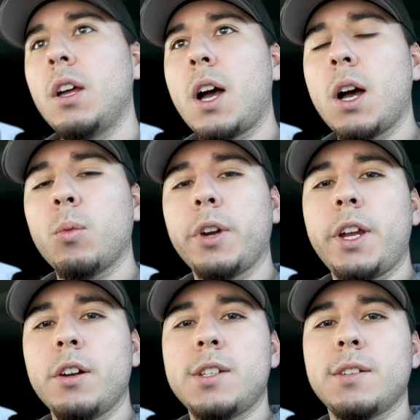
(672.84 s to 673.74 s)
we're
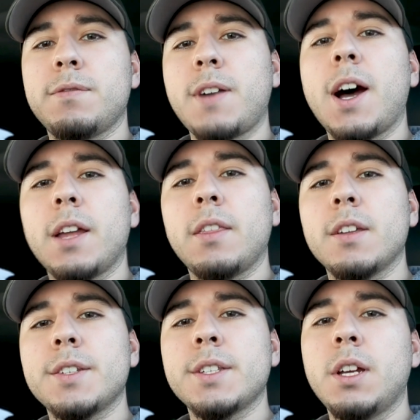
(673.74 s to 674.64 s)
here to find
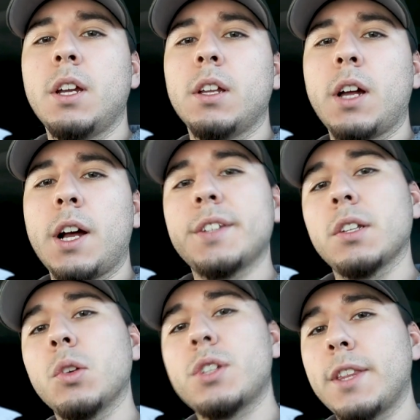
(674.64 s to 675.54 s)
this
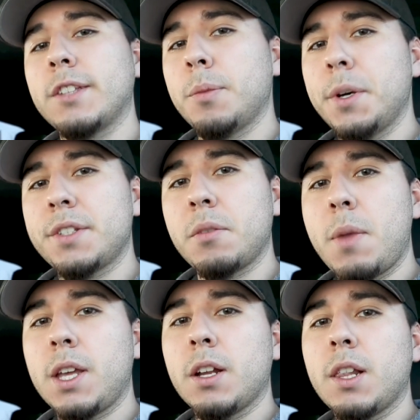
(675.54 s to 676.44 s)
solution that's supposed to
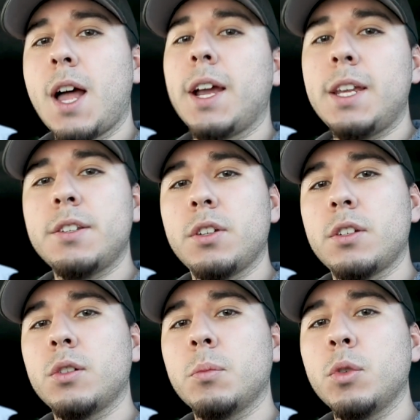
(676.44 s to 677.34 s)
make it a lot easier
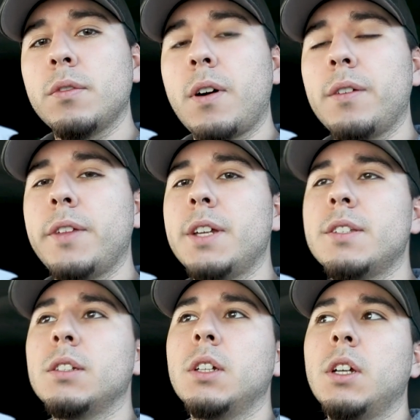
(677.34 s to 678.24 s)
to remove all of
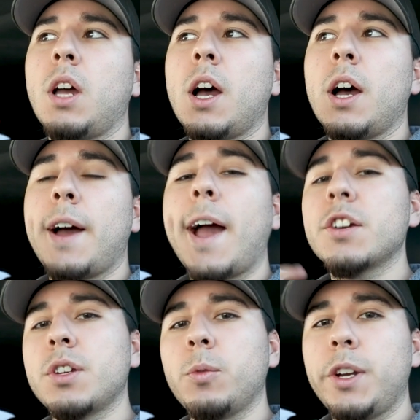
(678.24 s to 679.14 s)
this. I
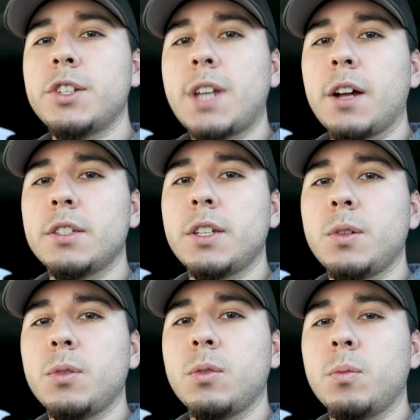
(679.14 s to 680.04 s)
actually reached out
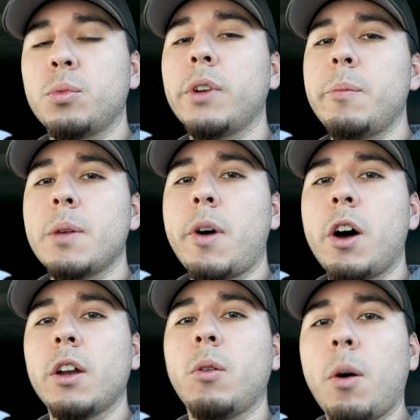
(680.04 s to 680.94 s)
to Premium
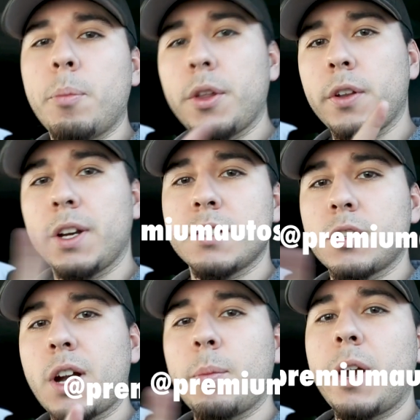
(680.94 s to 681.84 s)
Auto. I'll put their
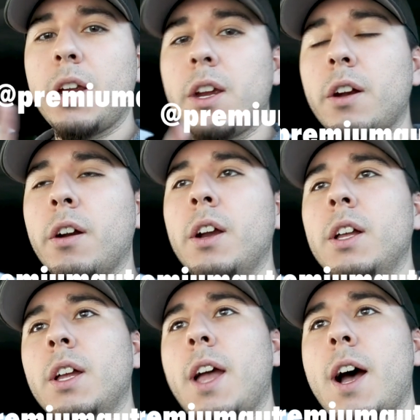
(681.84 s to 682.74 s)
Instagram right here,
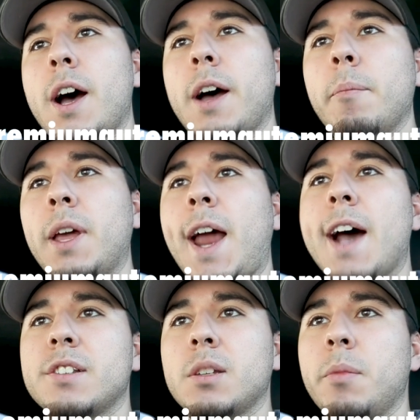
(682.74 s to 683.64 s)
and
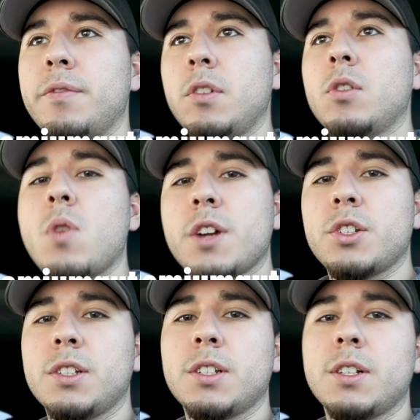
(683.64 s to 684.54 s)
asked them a few
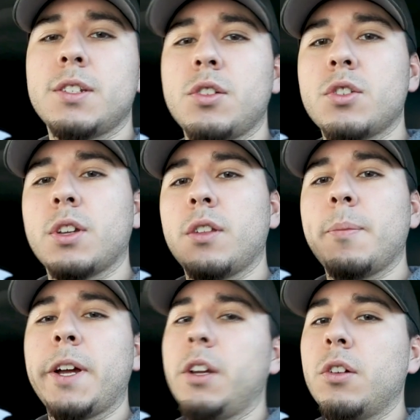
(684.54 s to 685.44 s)
questions, because usually they're
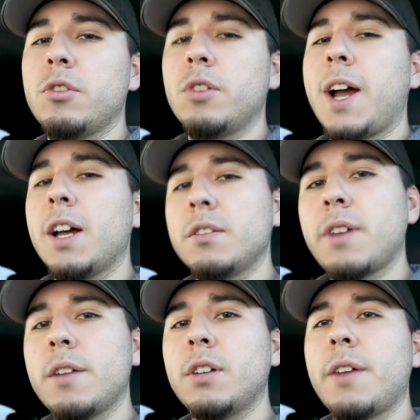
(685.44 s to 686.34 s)
my go-to guys if
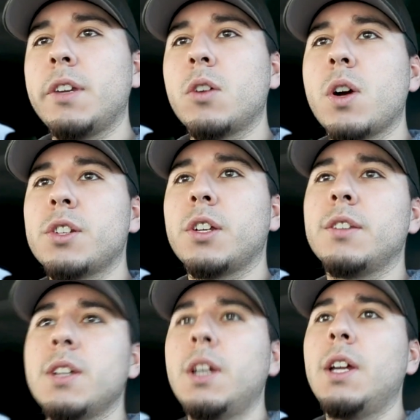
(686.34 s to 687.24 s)
I ever have any
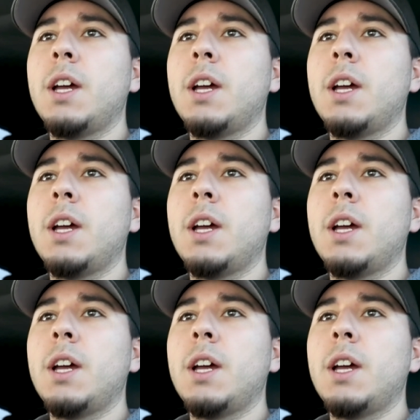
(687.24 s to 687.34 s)
questions.